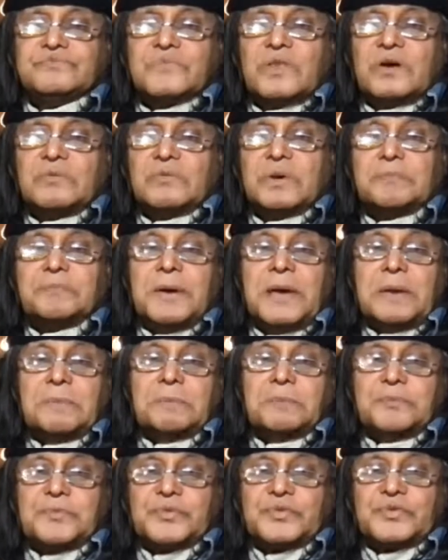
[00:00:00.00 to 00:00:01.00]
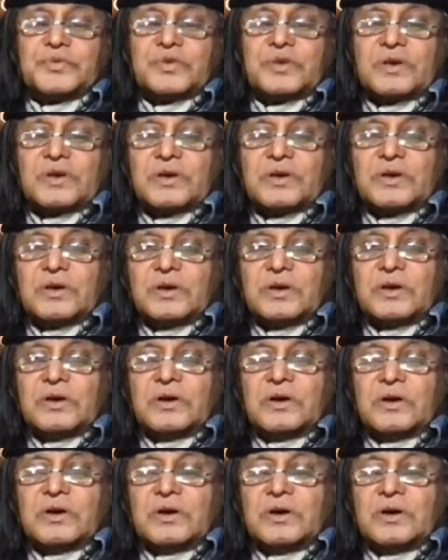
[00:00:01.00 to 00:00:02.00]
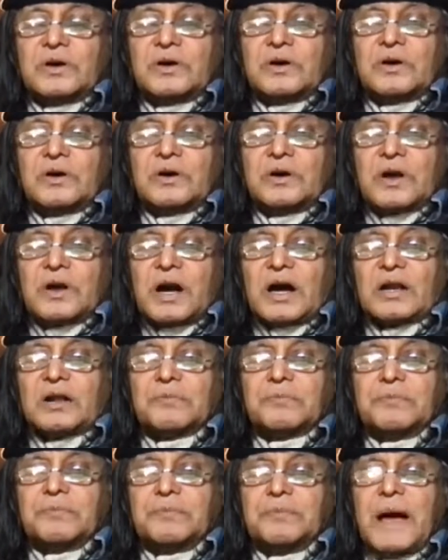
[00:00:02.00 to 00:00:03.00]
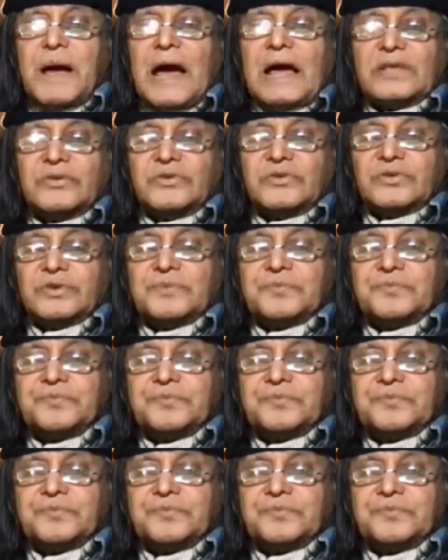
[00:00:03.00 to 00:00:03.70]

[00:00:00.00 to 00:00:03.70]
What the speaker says: a pimp's kind of badge.